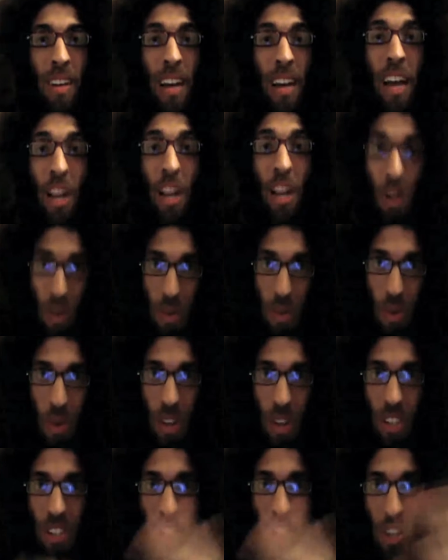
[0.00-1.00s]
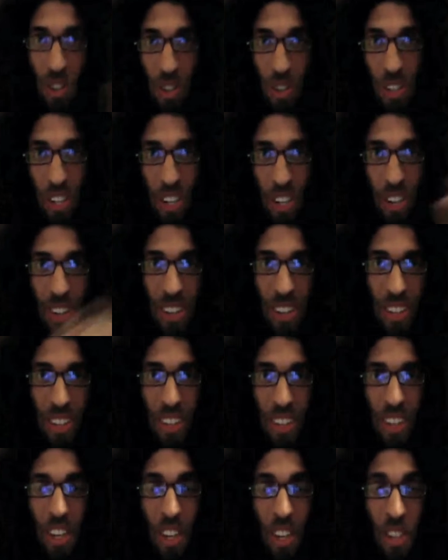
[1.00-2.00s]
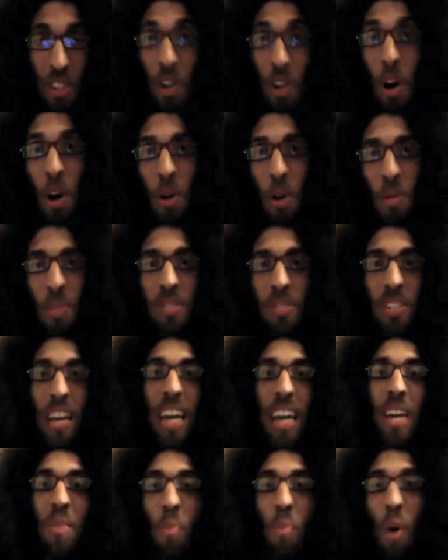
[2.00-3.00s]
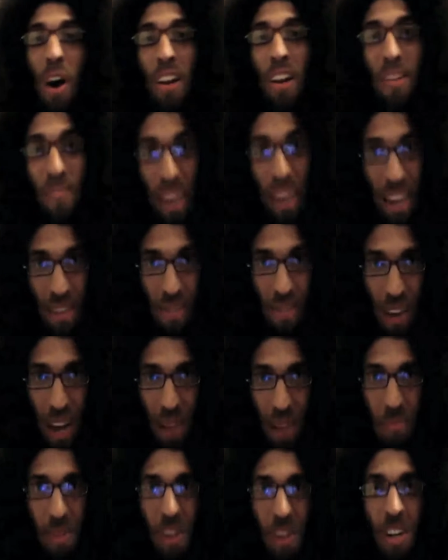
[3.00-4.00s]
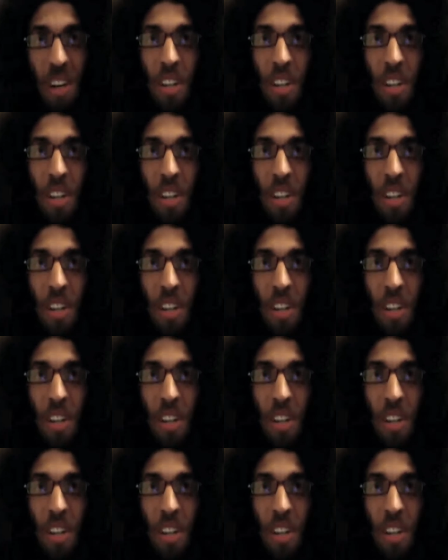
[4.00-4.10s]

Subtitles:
Hello everyone, Chuckles here. So, day one of AFM,